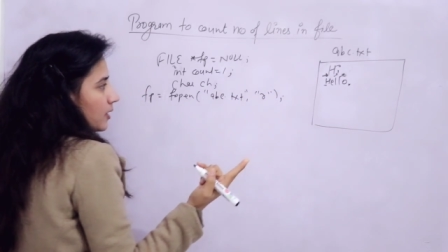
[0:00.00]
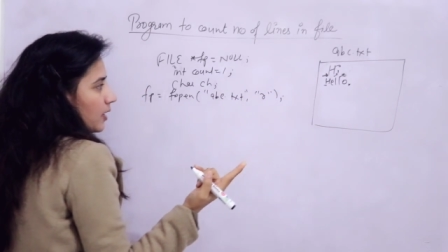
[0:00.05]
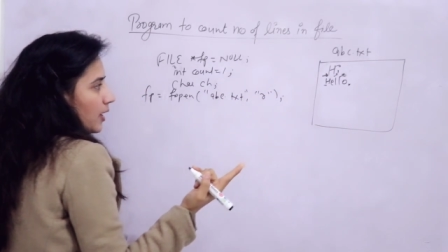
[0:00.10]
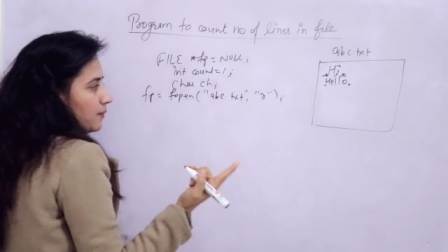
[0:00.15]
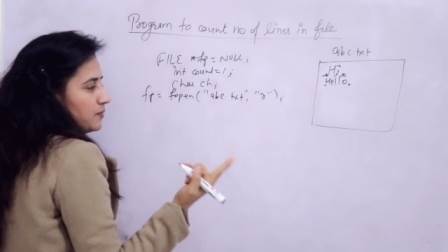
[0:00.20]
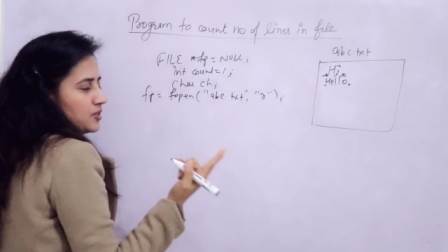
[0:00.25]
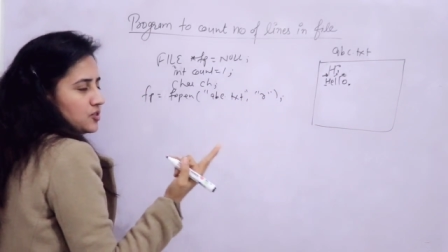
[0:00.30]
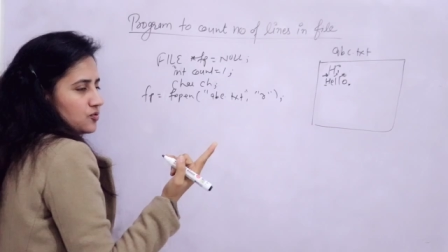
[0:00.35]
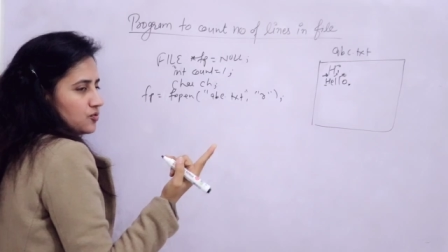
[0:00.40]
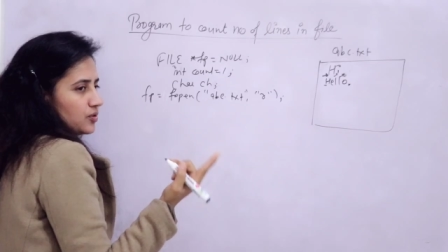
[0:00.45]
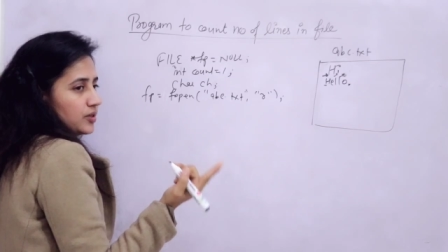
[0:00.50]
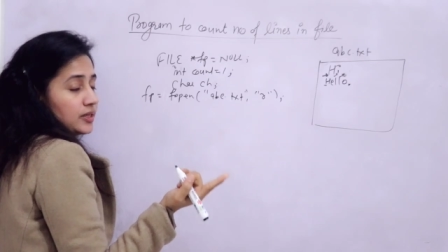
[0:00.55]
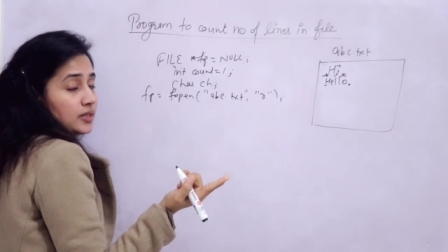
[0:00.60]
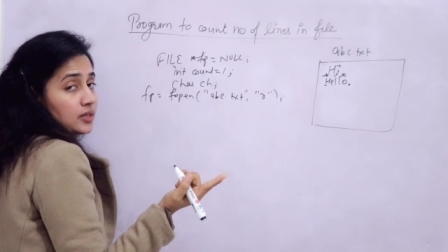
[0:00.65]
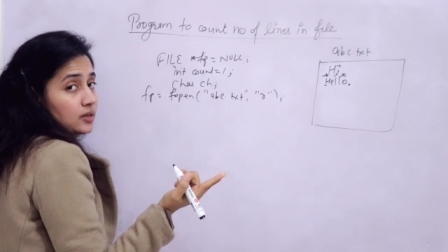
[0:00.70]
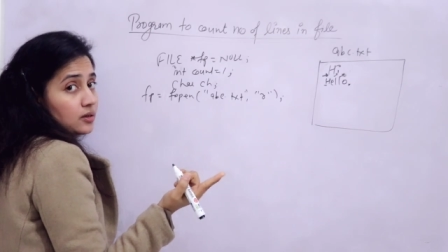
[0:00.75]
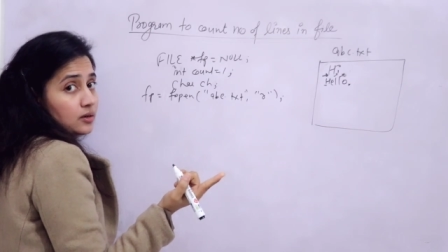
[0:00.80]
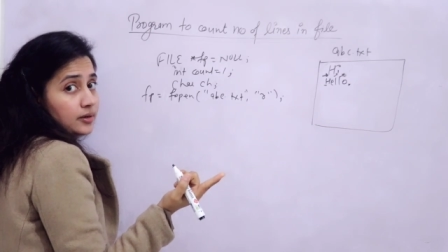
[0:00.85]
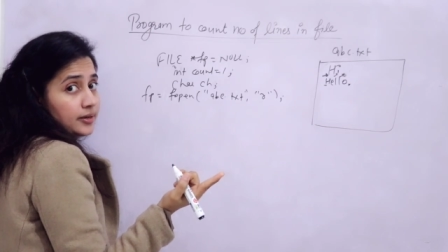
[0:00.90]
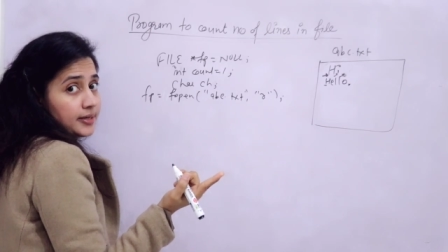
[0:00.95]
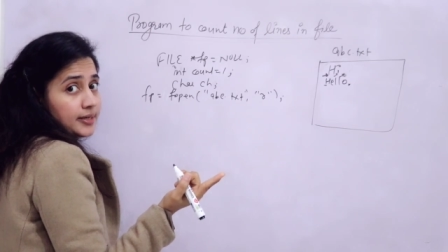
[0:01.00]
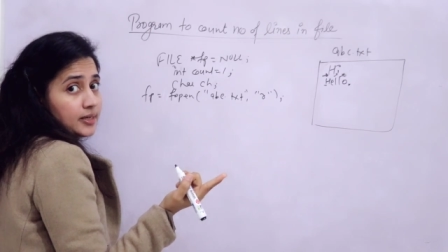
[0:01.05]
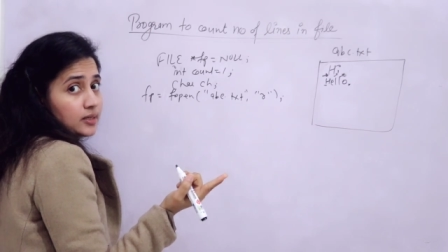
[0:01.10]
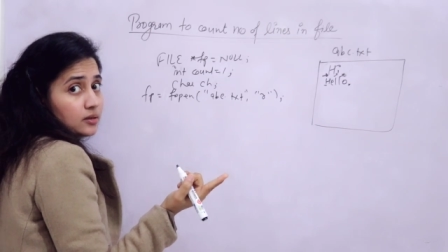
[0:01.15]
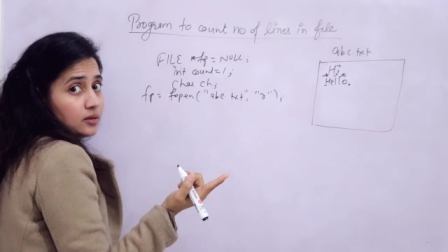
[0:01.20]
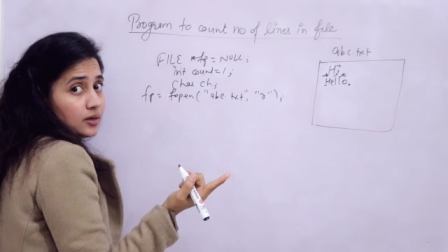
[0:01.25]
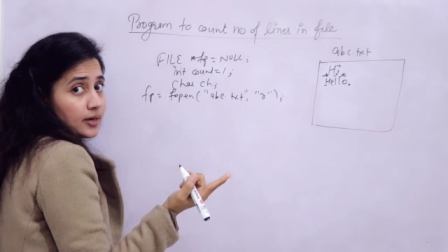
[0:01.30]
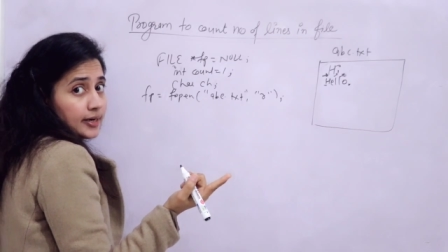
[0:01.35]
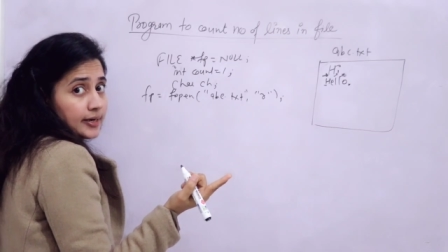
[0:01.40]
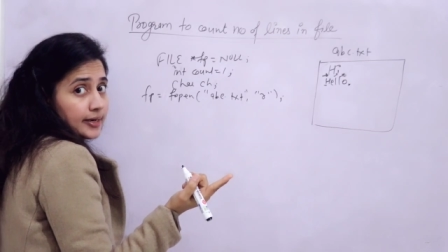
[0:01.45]
I'm just reading
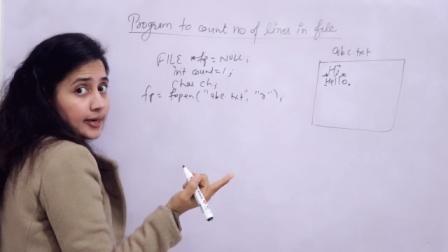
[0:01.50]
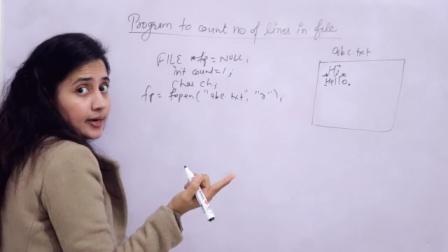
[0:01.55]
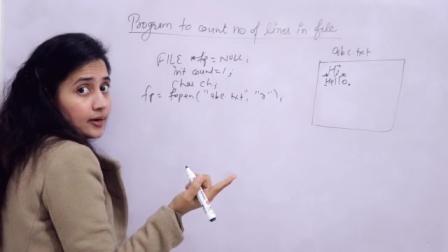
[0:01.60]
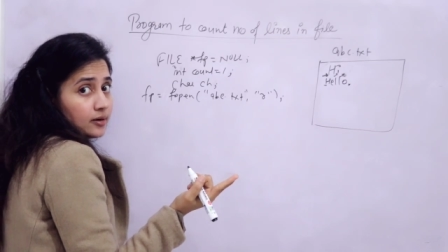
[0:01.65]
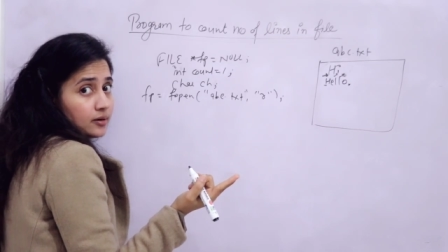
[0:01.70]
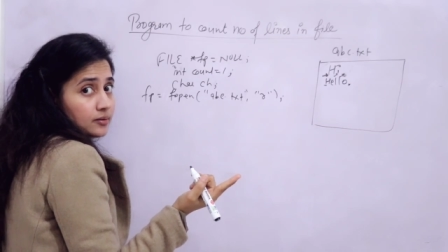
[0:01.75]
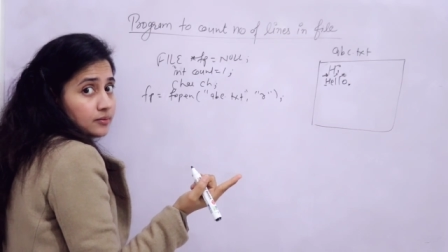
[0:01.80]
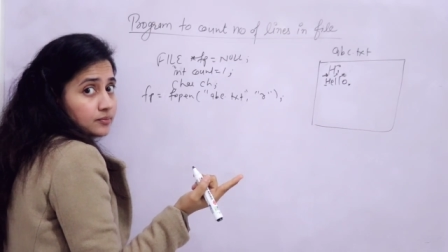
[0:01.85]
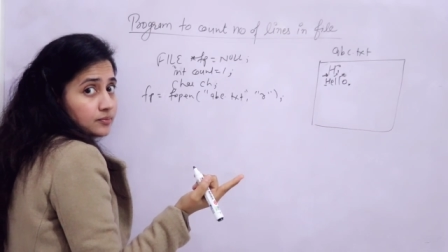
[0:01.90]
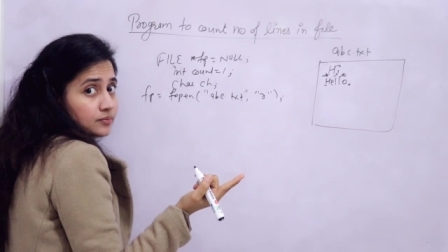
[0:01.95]
the content,